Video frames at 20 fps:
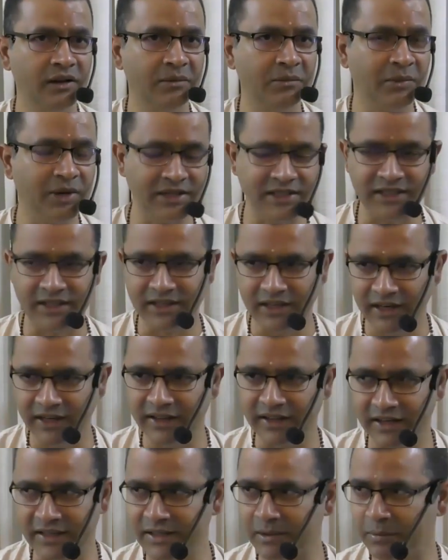But generally
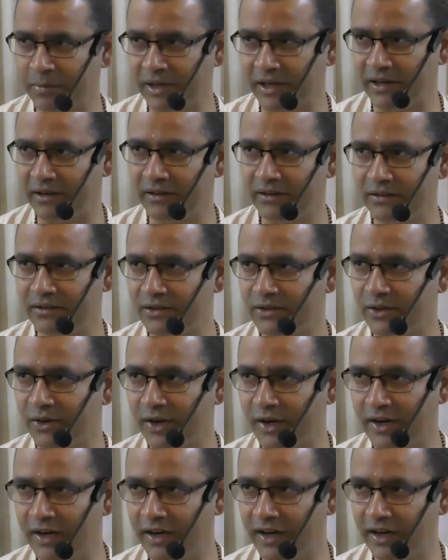that's a period. So you
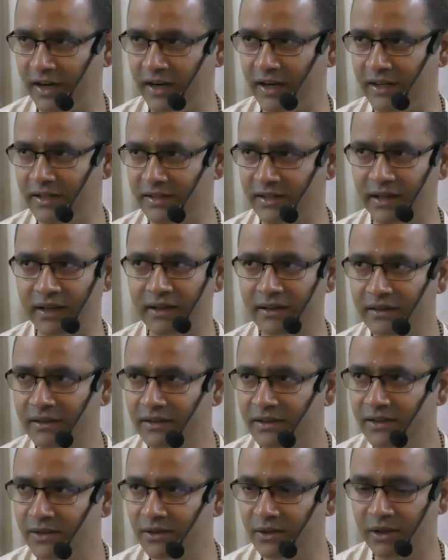can take it as that.
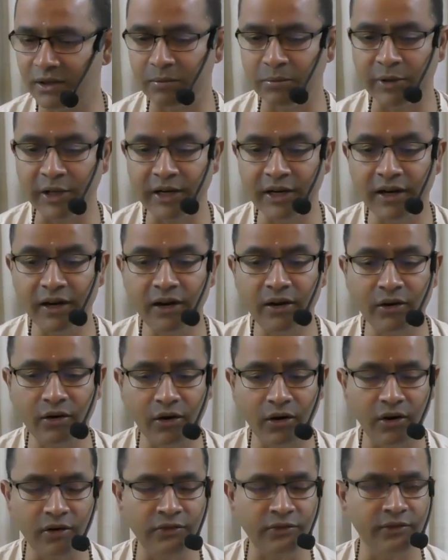So the period
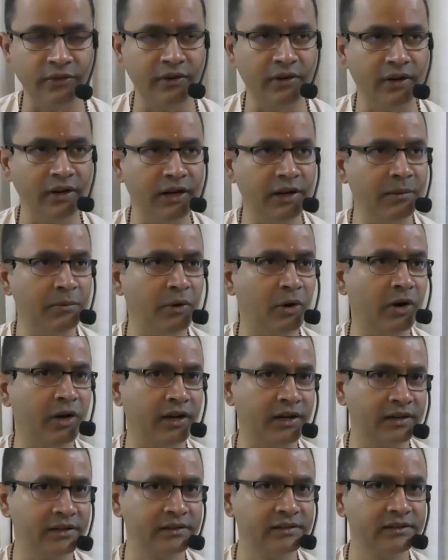of early morning,
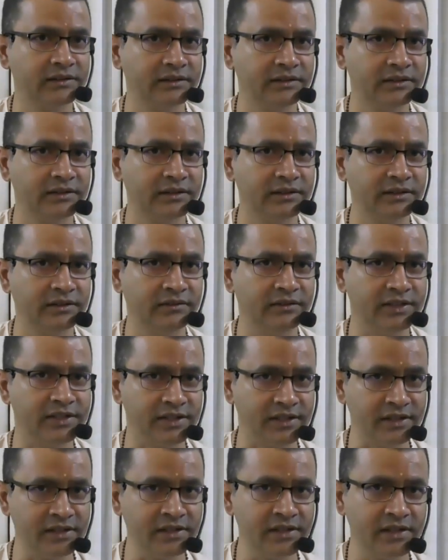which
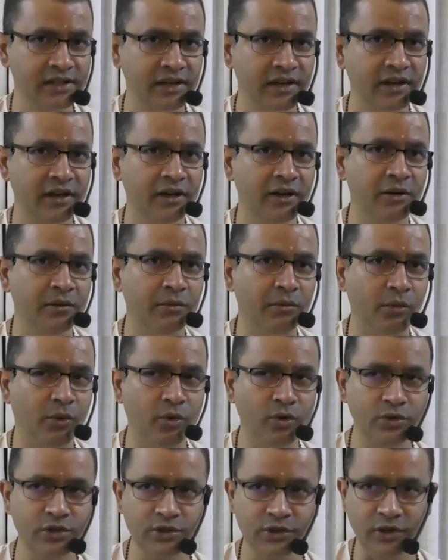is
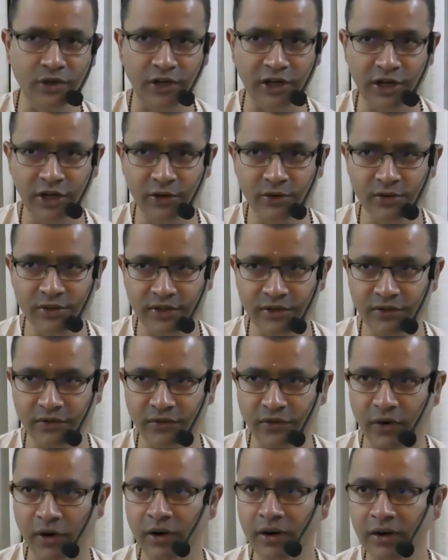most conducive
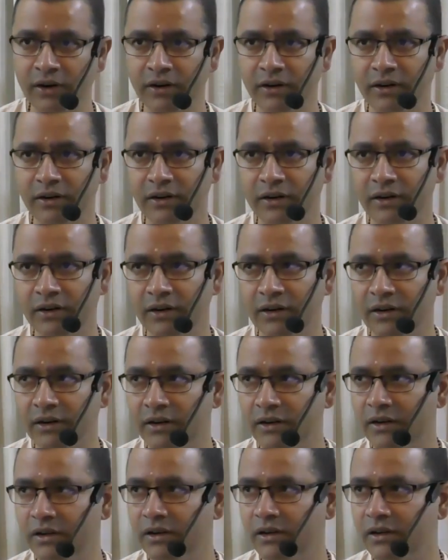for
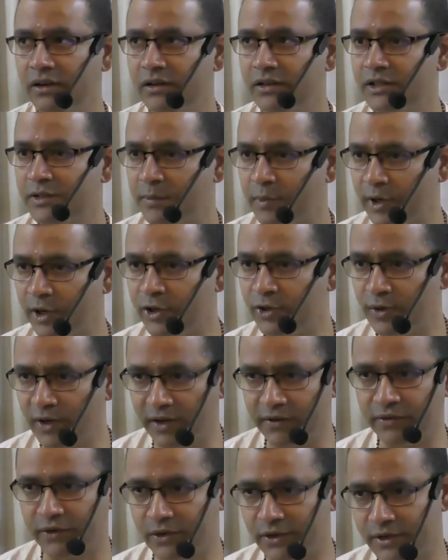spiritual
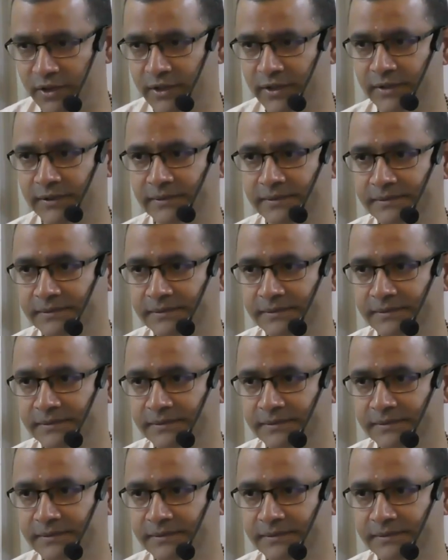efforts.